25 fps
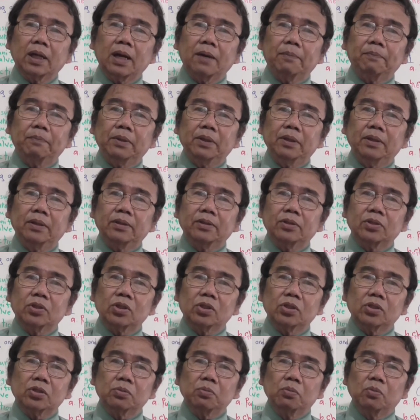copy.
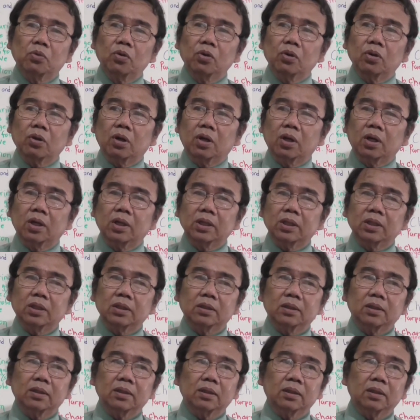It's a small card
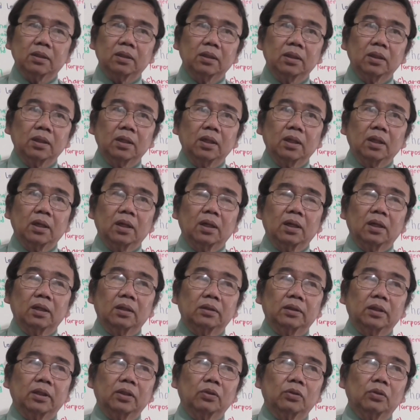that
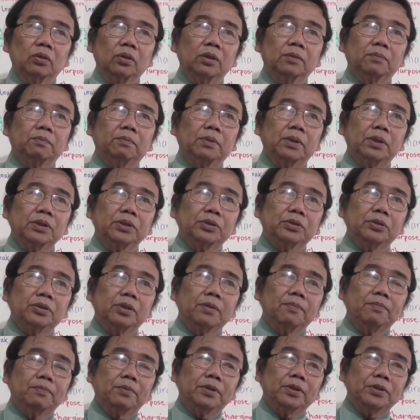they call it pressure
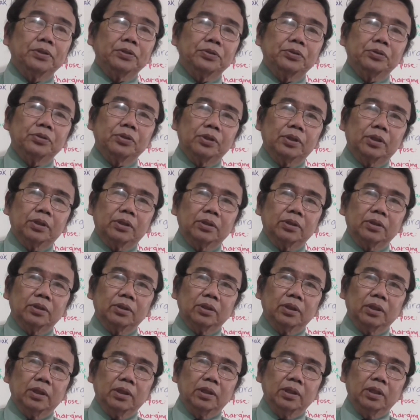temperature charts.
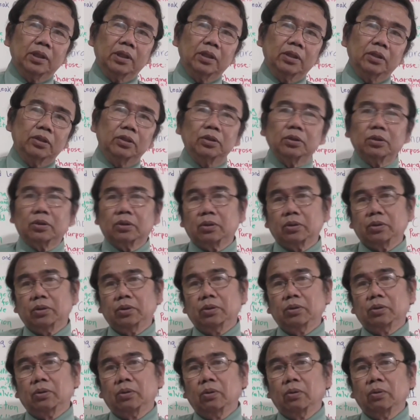And then
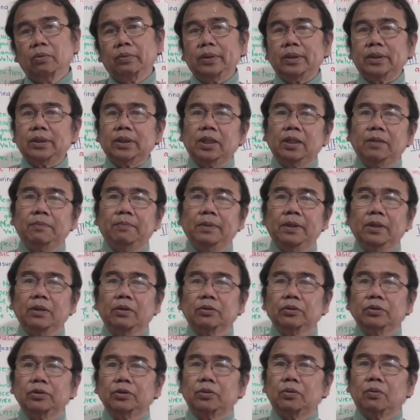you always keep it
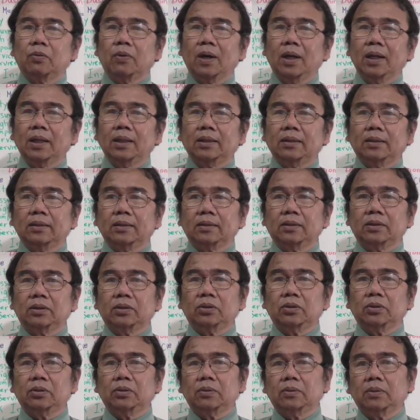on your wallet
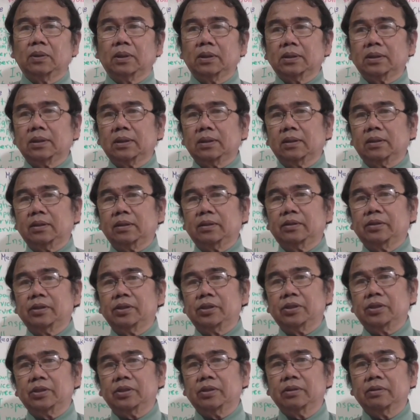as a
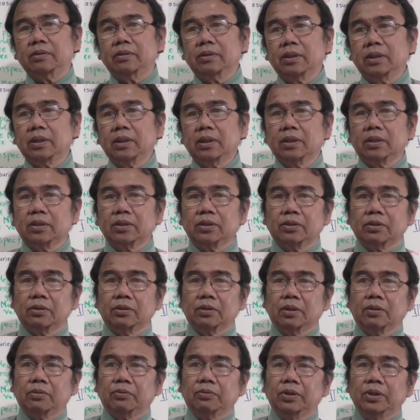technician,
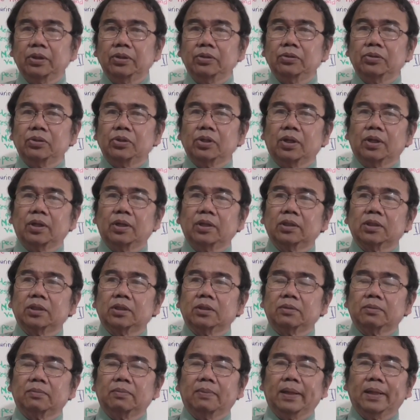so that when you charge
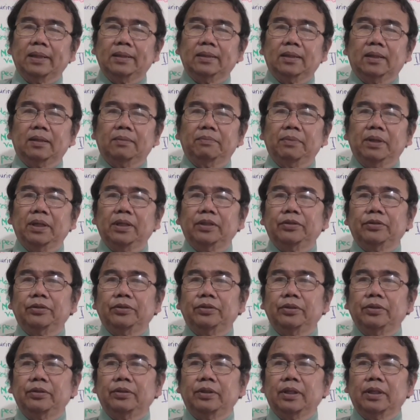by that
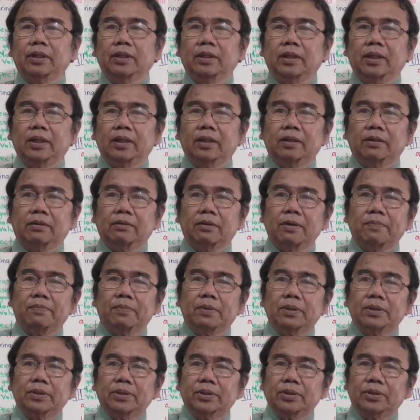method, you can get a
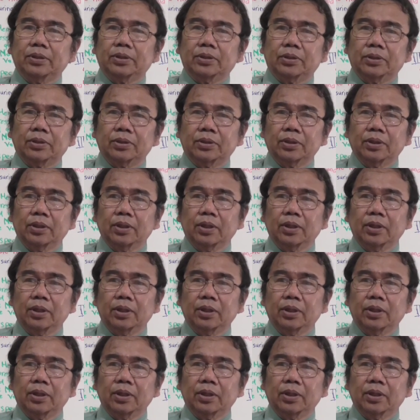references